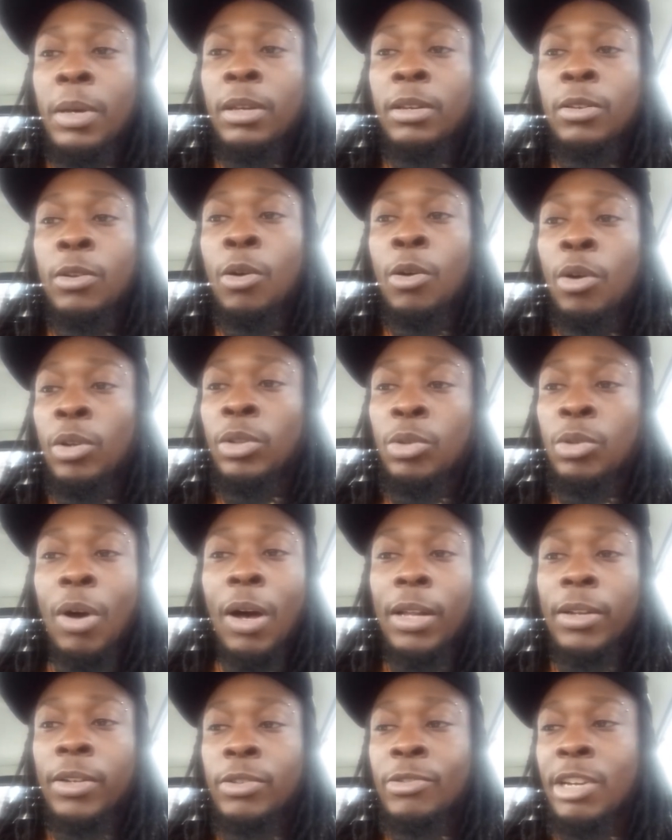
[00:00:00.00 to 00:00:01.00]
going through
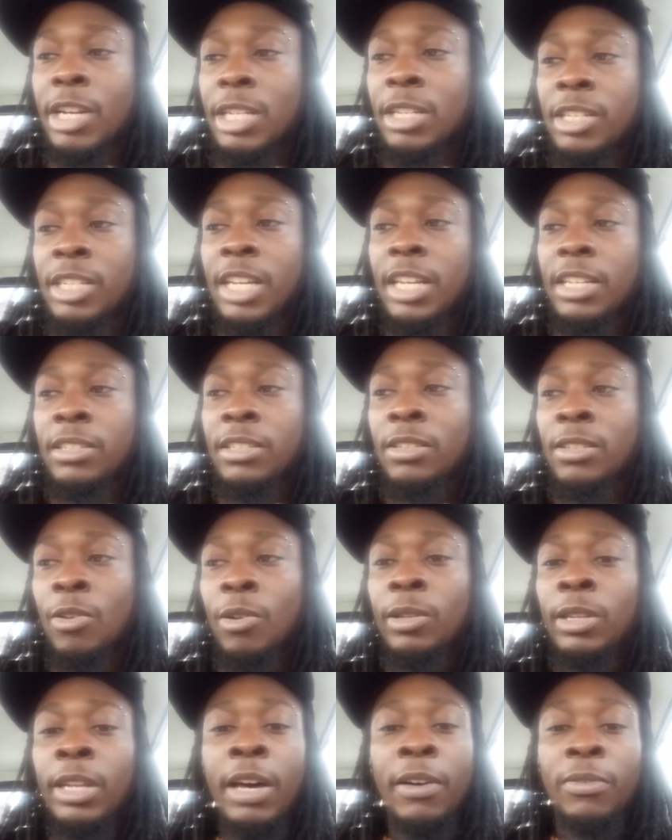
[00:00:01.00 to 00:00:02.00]
all the treasure chests
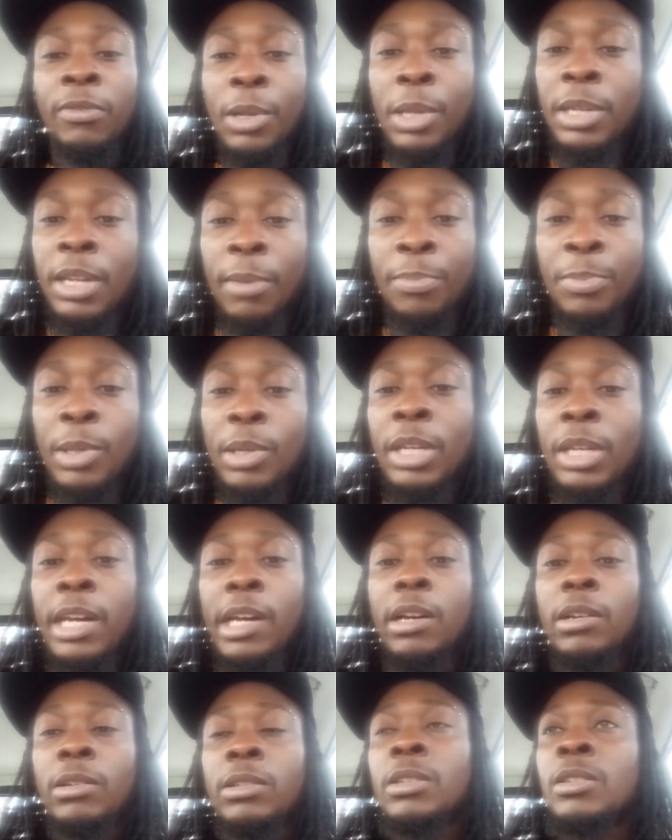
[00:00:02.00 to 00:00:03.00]
or leveling up your
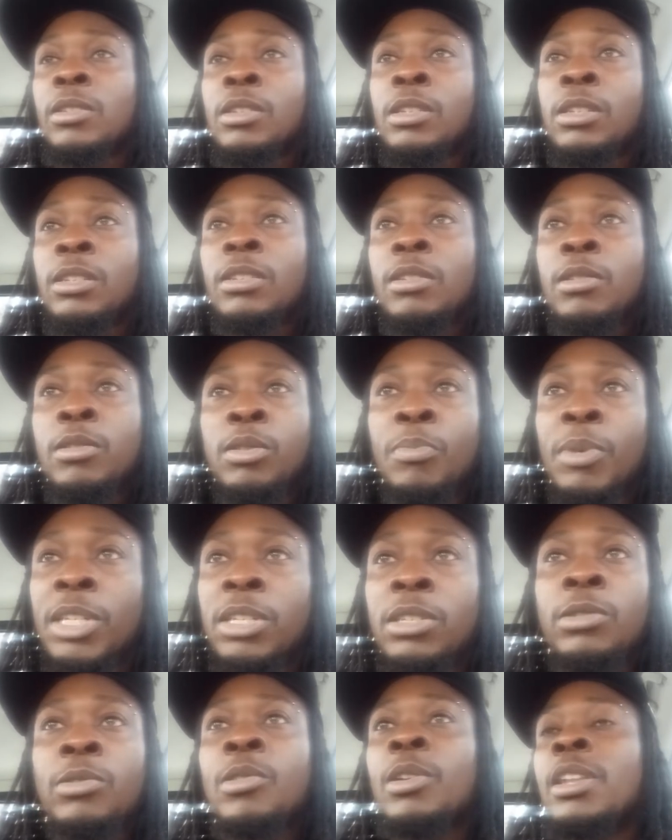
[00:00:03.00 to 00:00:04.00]
characters as much
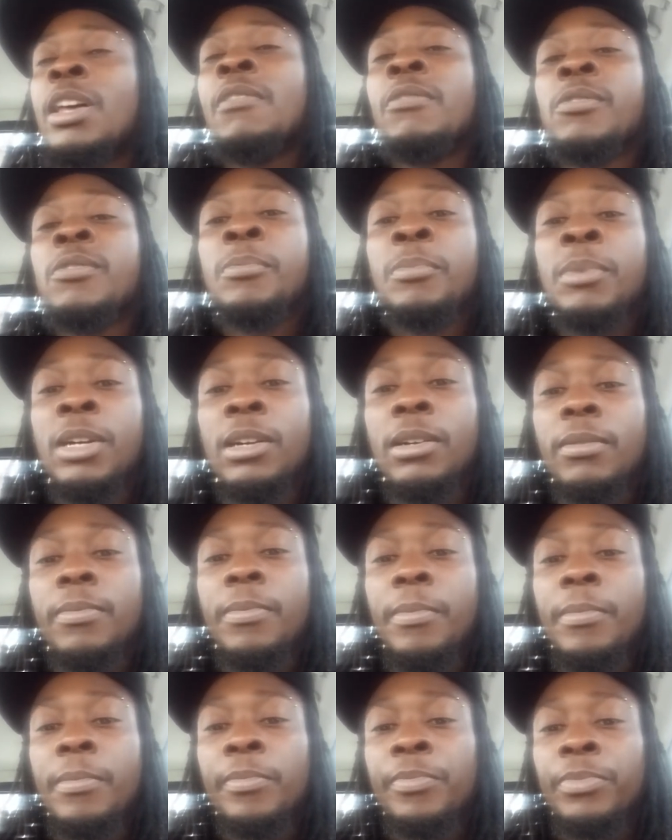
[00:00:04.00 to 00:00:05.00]
as you can level them up,
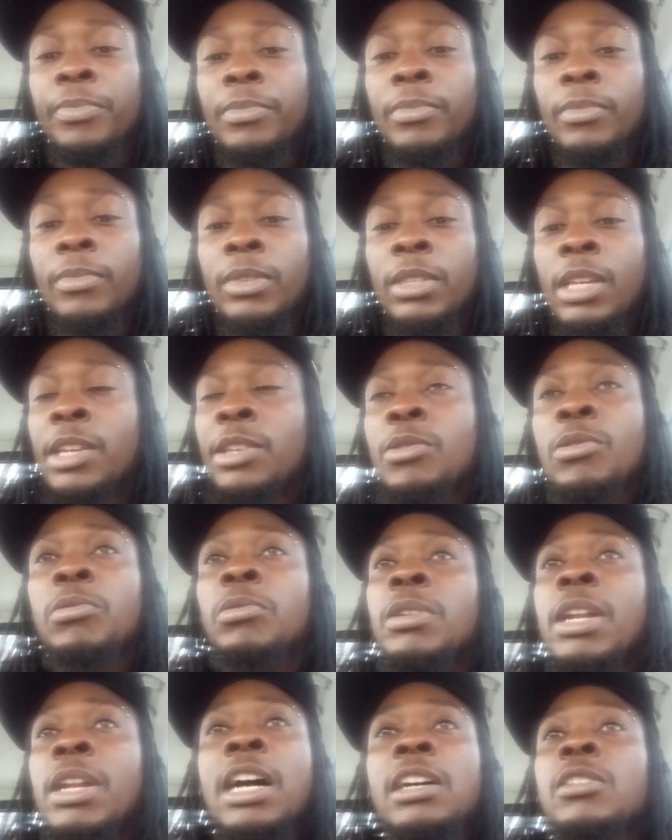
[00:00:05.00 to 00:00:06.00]
then you're
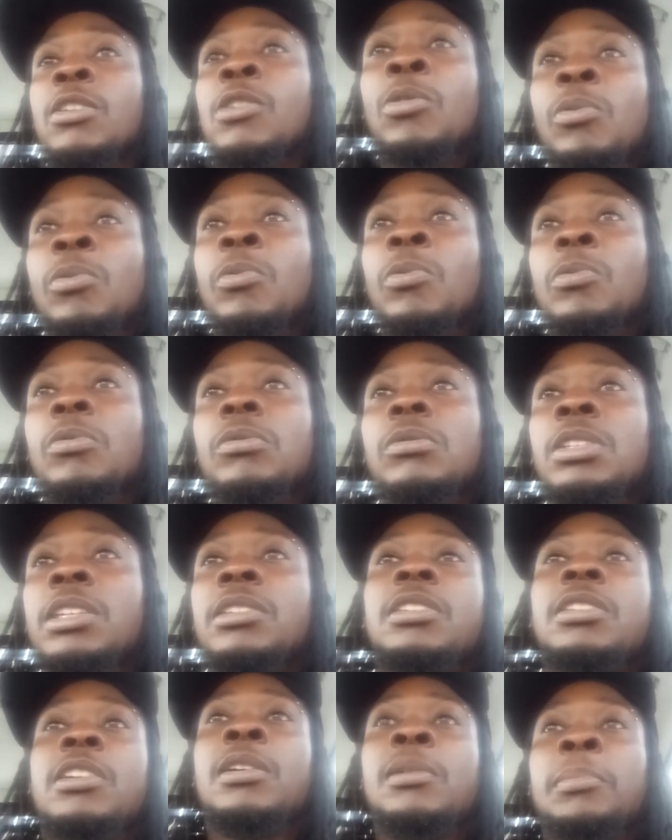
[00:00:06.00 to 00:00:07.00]
not going to
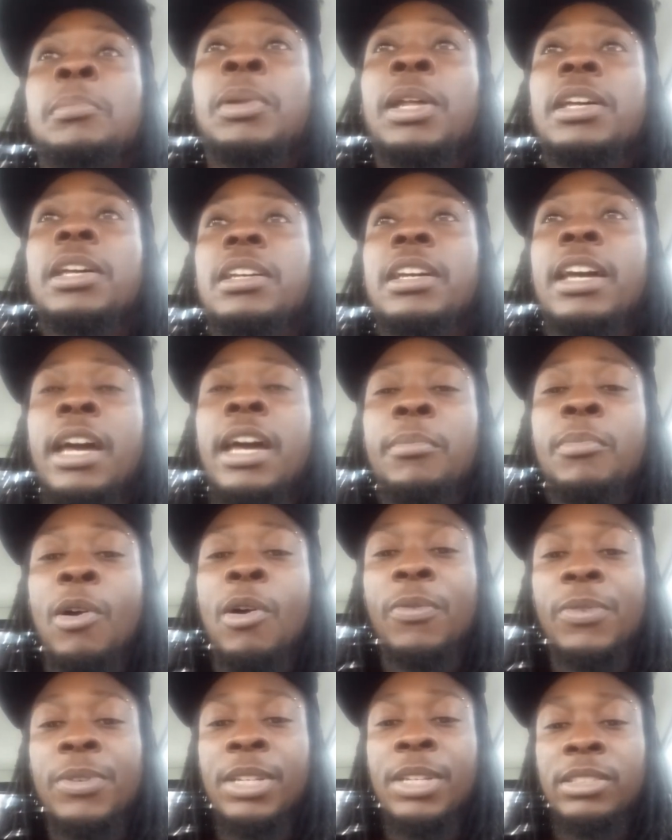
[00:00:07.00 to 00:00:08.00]
sit there and play the game
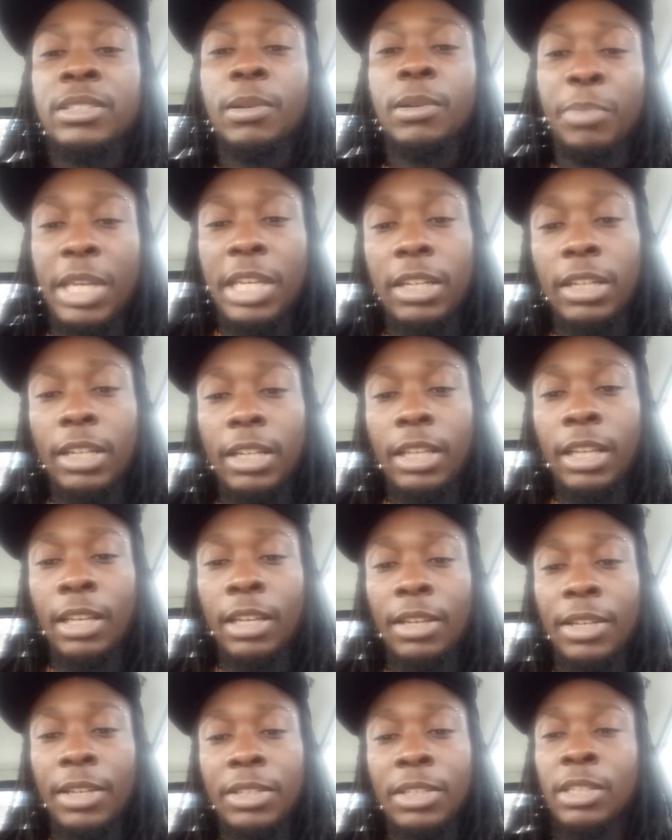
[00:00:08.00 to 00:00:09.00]
over just to beat it
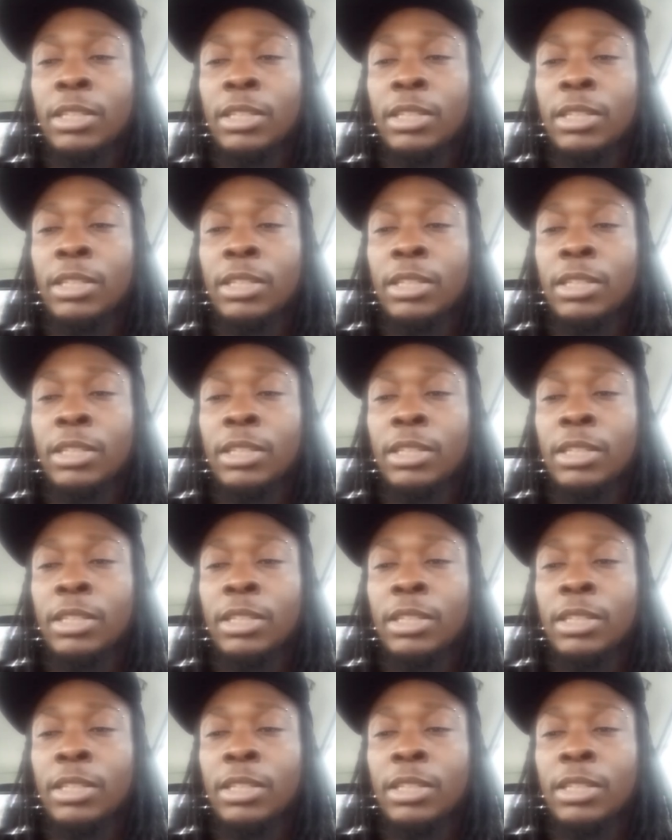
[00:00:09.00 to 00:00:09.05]
again.